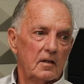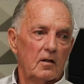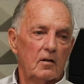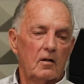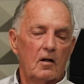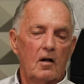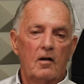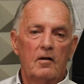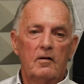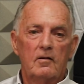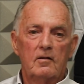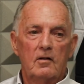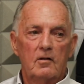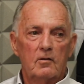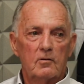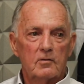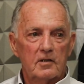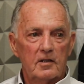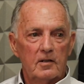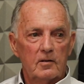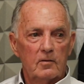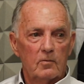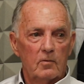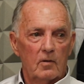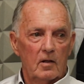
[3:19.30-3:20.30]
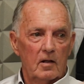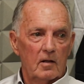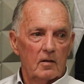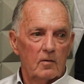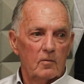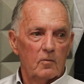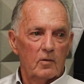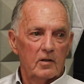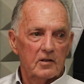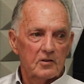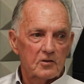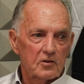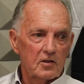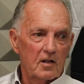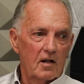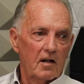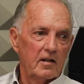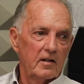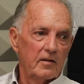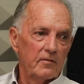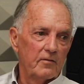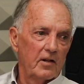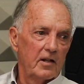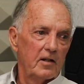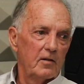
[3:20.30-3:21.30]
On the west side
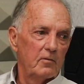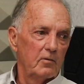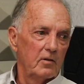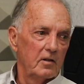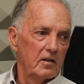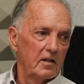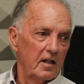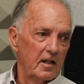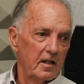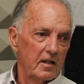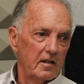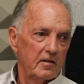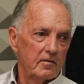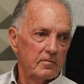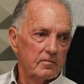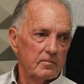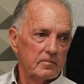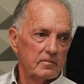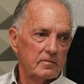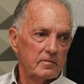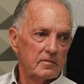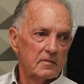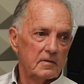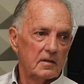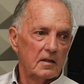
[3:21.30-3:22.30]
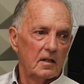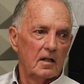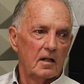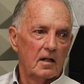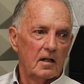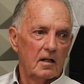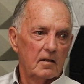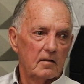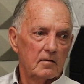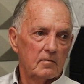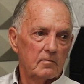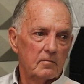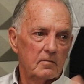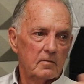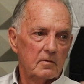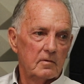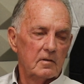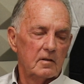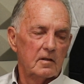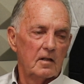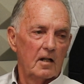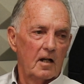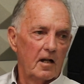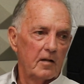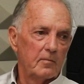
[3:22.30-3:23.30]
of A1A,
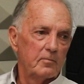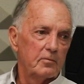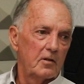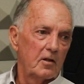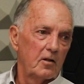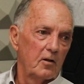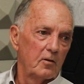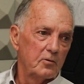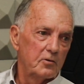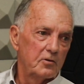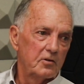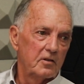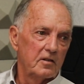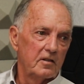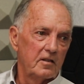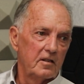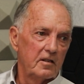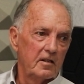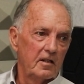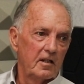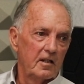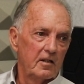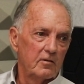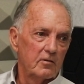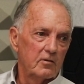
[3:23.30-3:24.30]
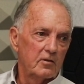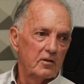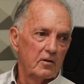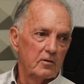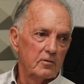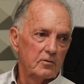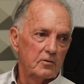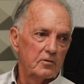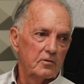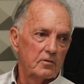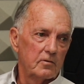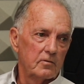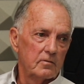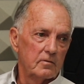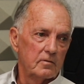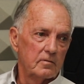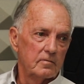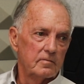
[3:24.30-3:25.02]
up close to the intercoastal.